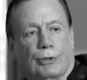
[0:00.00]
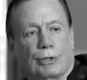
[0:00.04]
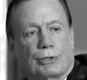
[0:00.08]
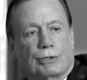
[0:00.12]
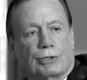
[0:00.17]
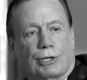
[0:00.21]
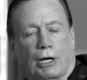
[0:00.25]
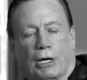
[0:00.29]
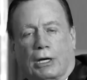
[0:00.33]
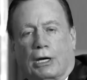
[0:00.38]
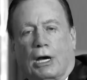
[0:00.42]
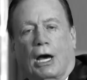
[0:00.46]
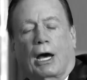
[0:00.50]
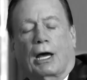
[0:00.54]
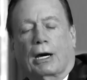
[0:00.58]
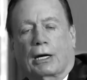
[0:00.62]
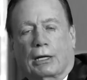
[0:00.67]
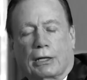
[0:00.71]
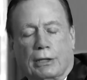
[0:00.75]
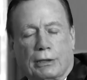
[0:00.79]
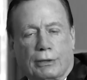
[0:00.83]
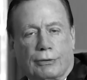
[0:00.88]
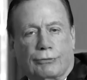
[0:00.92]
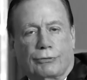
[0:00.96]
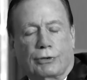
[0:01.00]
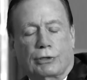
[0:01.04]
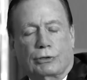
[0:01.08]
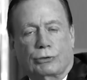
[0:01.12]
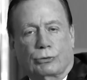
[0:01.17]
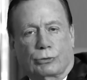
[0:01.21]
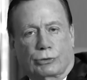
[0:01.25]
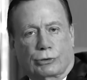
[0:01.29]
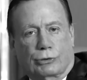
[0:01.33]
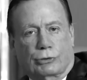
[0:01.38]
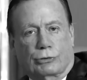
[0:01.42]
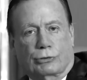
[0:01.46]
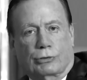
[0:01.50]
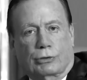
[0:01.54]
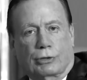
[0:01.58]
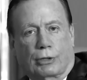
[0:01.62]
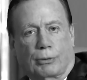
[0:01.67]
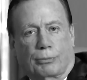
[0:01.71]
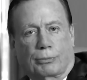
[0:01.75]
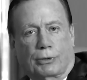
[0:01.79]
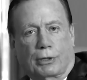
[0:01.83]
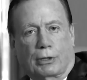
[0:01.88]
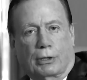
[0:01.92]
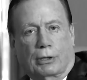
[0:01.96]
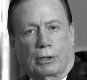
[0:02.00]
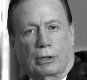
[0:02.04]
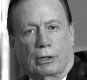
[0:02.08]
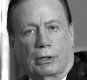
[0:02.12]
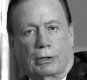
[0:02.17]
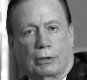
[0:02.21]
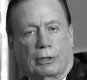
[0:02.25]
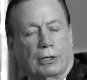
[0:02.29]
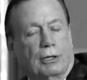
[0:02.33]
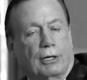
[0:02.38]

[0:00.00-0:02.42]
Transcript: psychotic individuals or something,